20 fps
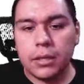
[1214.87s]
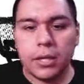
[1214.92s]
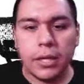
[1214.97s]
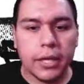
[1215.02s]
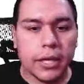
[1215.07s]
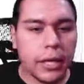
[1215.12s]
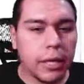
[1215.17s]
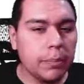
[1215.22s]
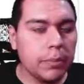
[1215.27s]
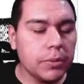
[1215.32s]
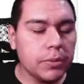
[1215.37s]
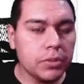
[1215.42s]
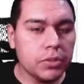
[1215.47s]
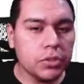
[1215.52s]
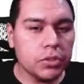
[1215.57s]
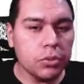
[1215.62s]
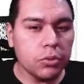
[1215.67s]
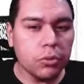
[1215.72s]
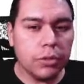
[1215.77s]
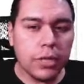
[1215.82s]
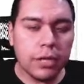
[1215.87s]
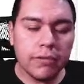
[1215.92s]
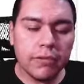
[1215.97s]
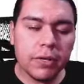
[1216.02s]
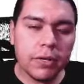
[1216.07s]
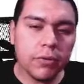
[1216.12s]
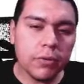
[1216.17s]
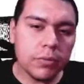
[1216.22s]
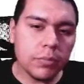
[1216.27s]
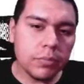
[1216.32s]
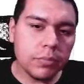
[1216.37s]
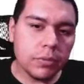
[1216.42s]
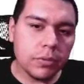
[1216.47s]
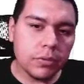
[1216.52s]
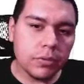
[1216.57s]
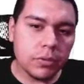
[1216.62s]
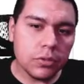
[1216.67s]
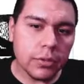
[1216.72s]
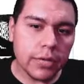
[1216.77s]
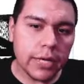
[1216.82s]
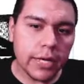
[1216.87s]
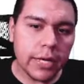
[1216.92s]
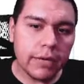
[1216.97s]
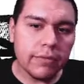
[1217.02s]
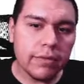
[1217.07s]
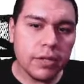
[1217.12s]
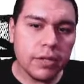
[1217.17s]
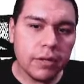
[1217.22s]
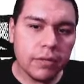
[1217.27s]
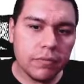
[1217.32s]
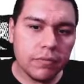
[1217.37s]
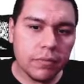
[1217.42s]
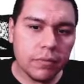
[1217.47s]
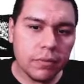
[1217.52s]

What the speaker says: Can I put 2 in every group? Do I have enough?